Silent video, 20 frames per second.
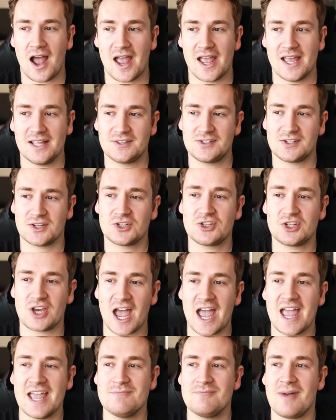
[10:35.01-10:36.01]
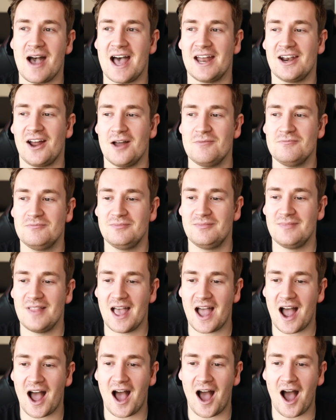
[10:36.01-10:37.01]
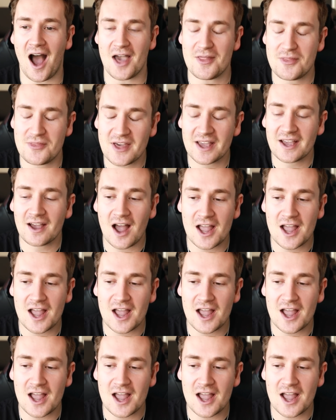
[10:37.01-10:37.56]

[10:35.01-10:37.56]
It's a shame, and I think